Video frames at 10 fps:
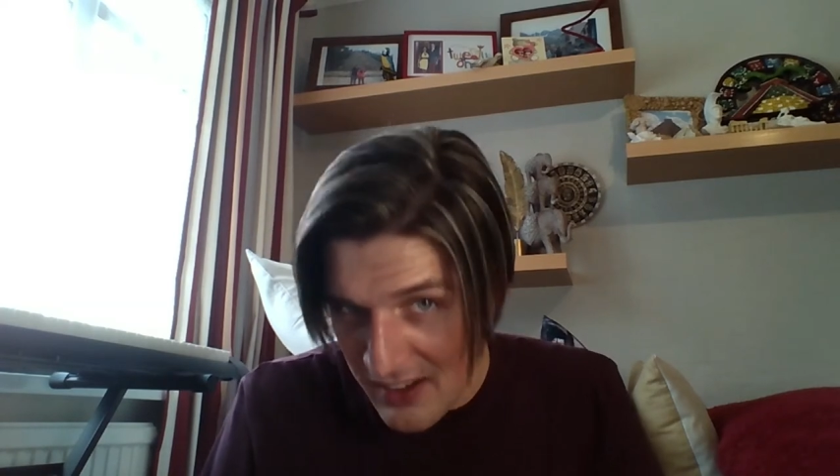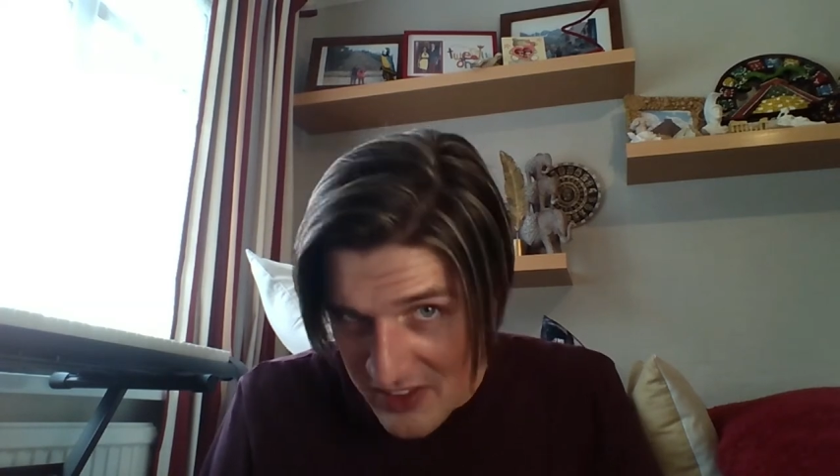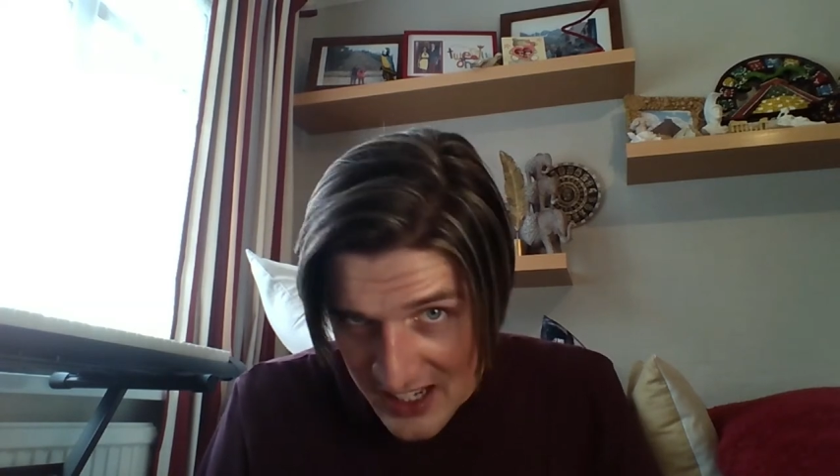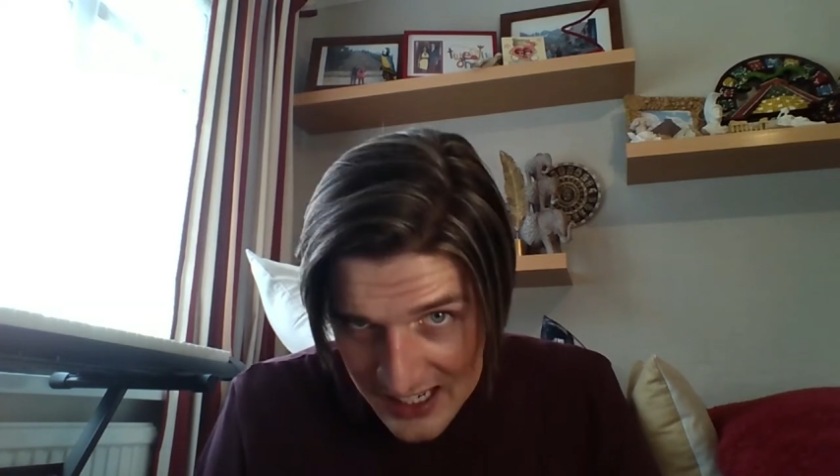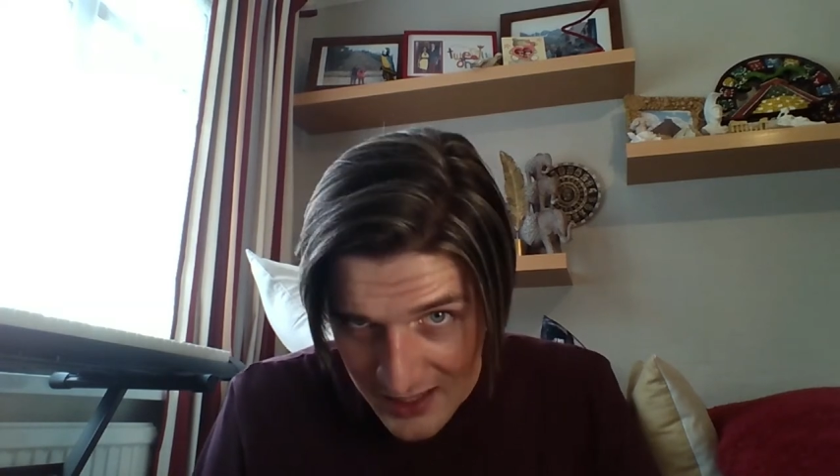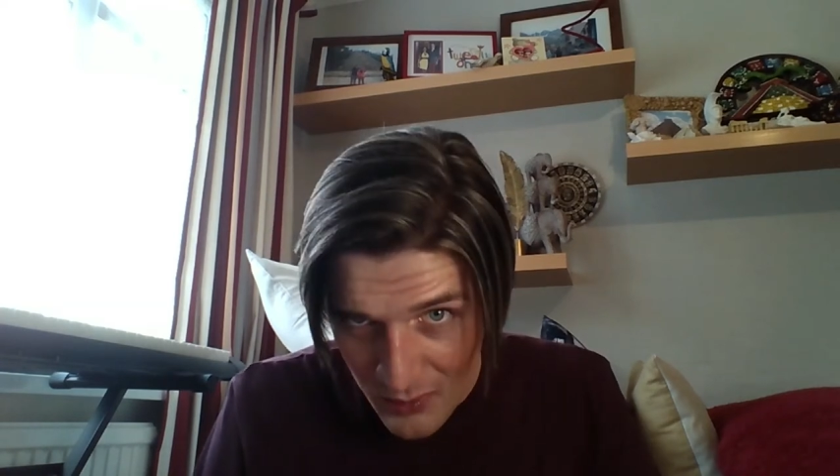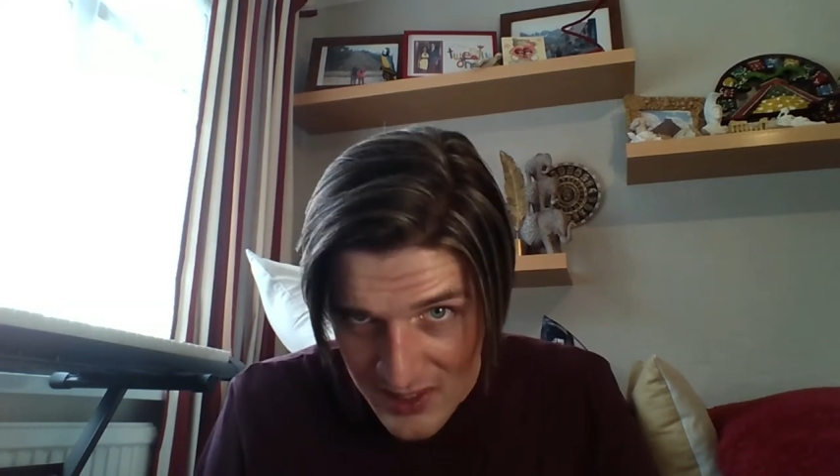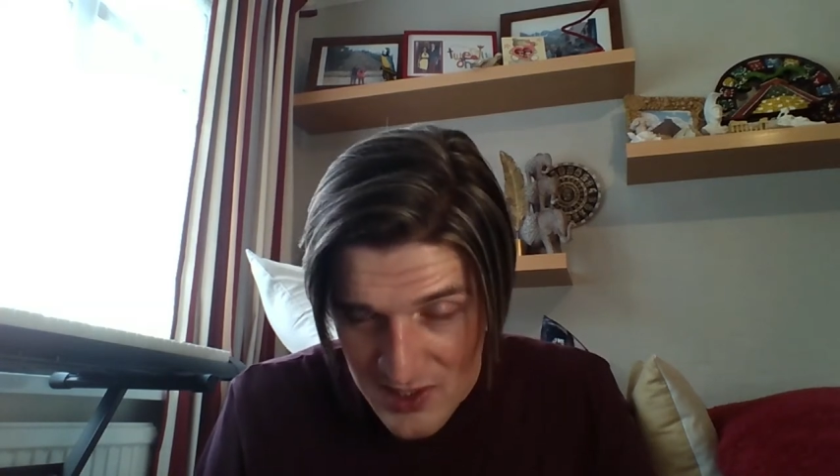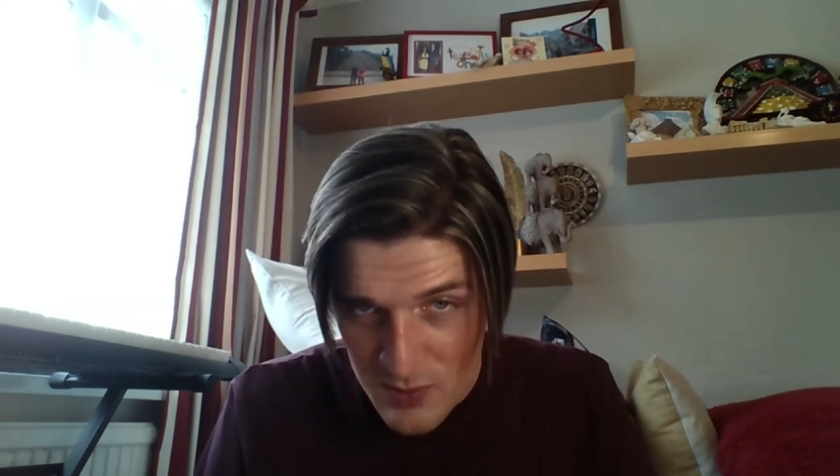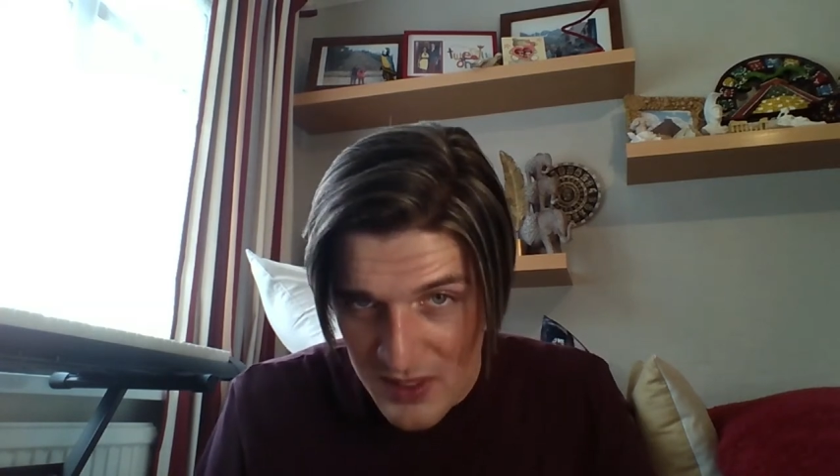the color
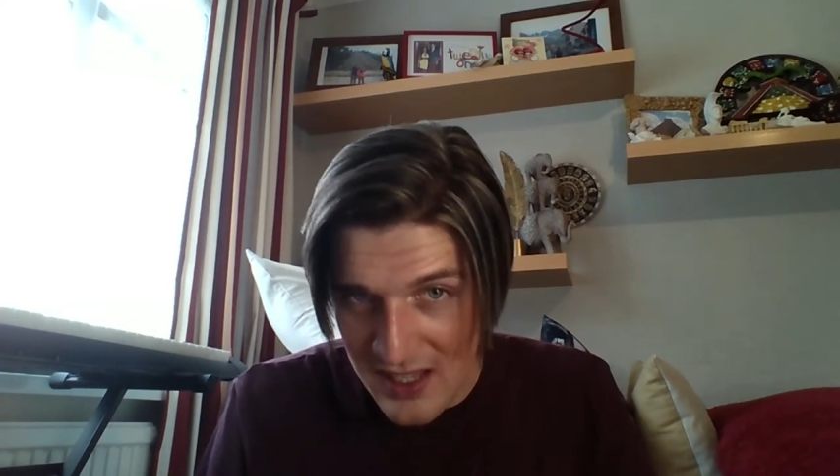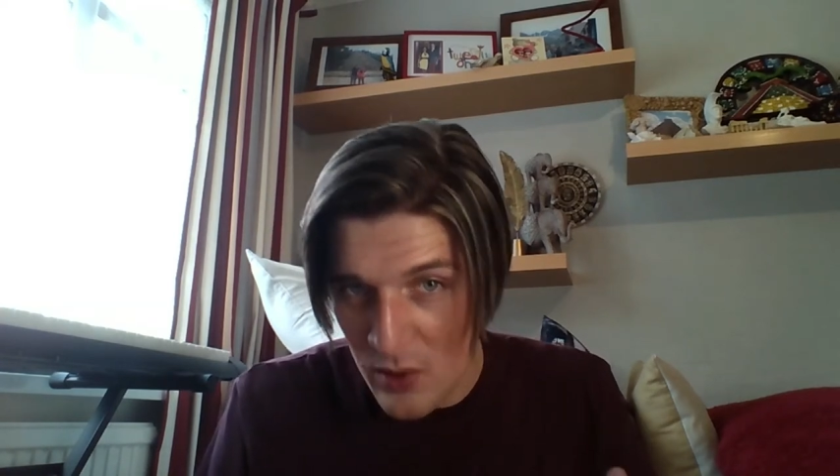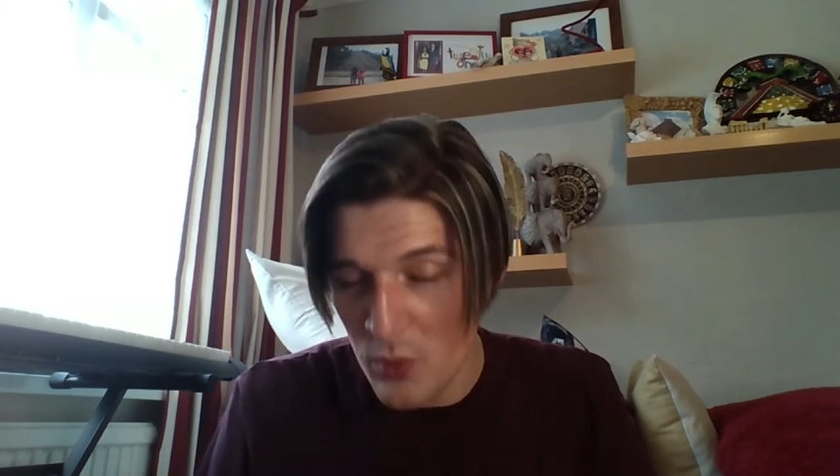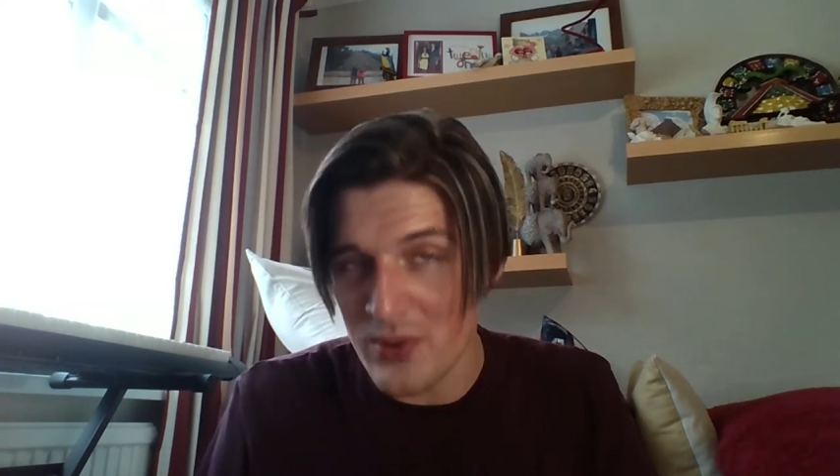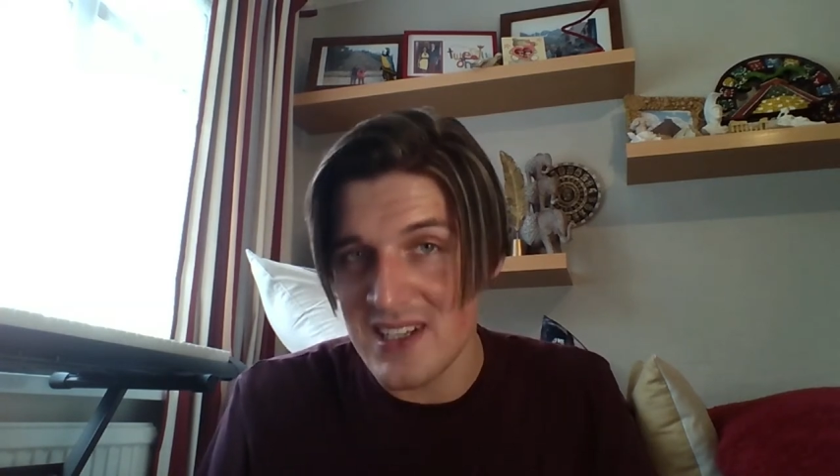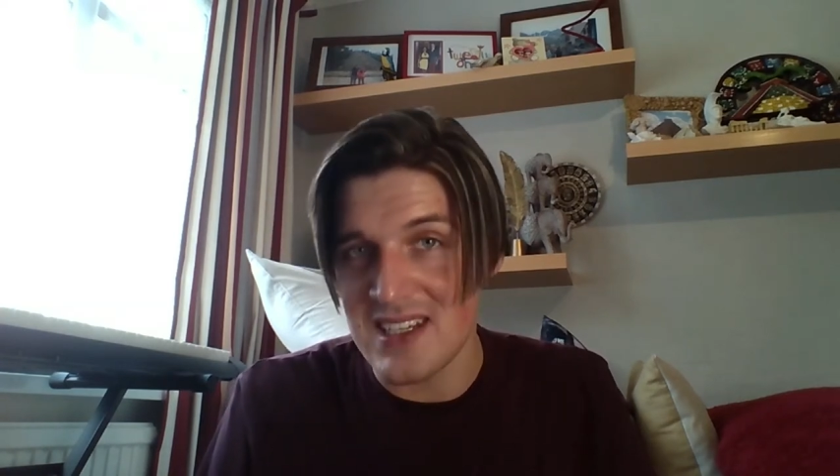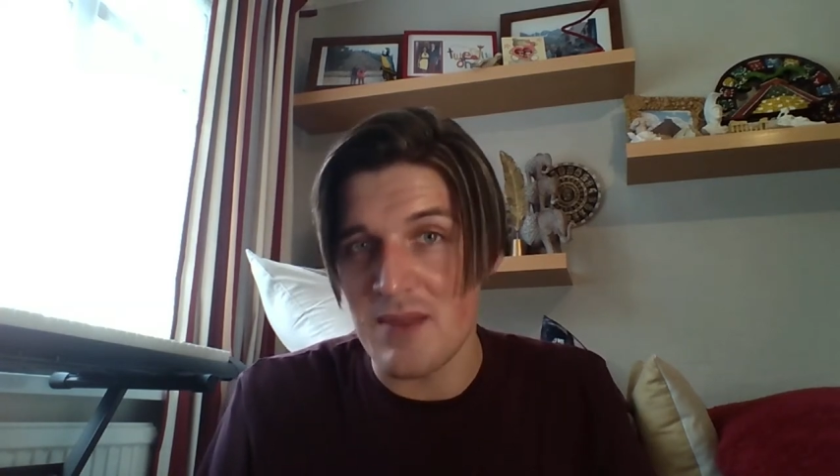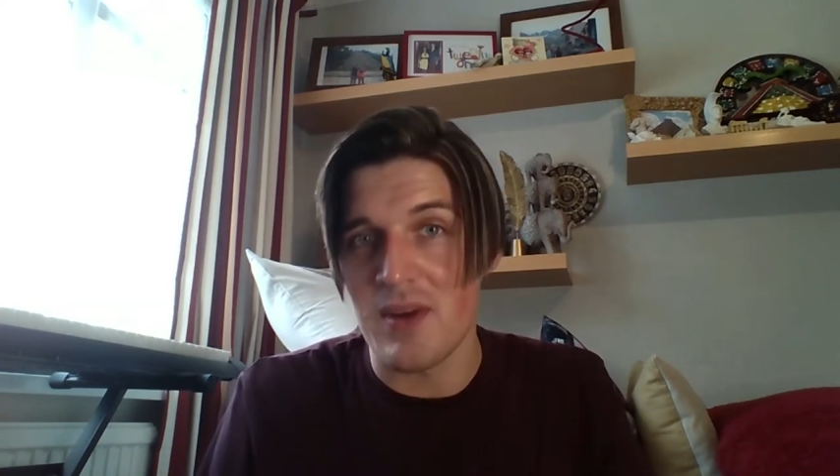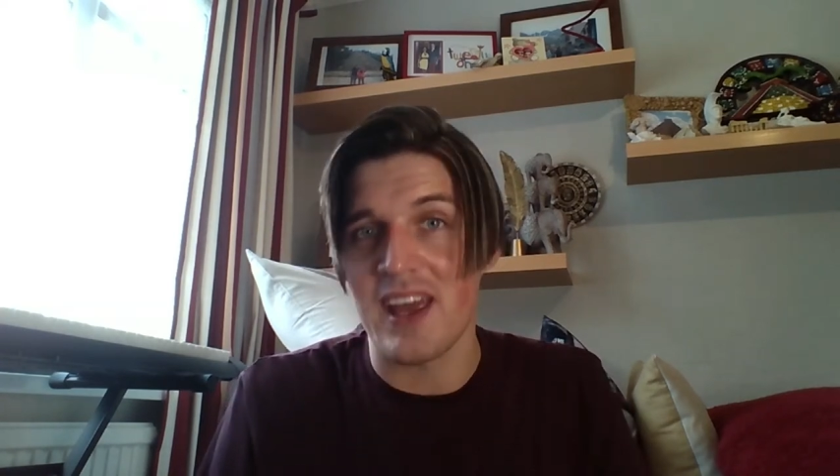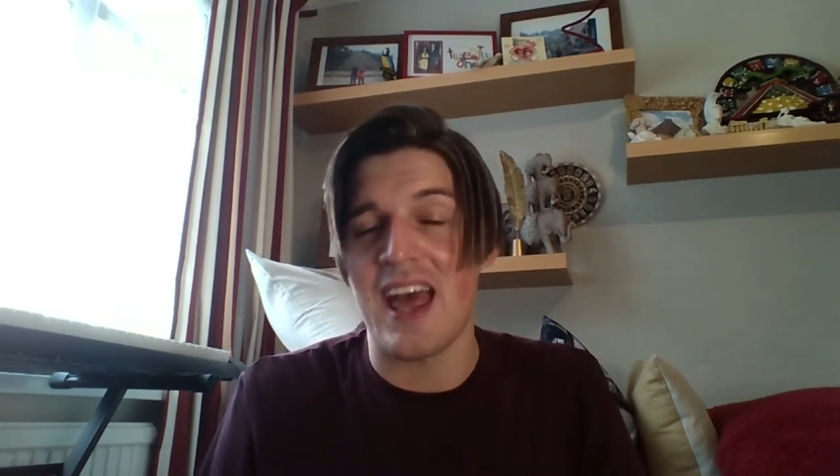which has been incorporated in
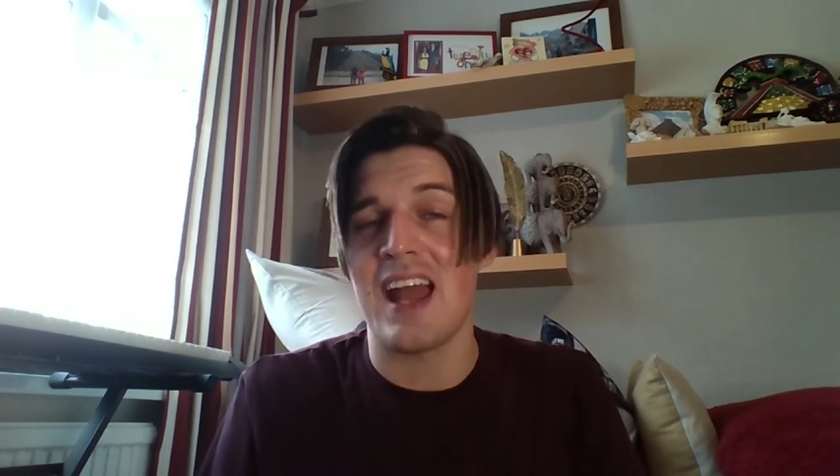my hair